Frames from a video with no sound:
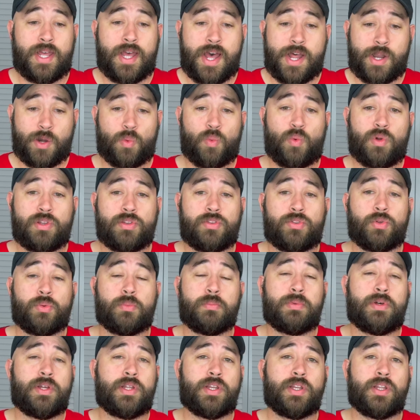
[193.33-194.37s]
I don't want to,
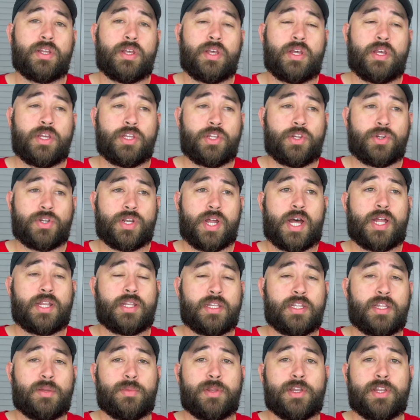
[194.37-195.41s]
but you're not
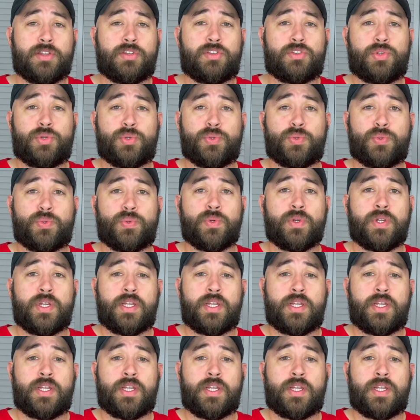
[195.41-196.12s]
limited to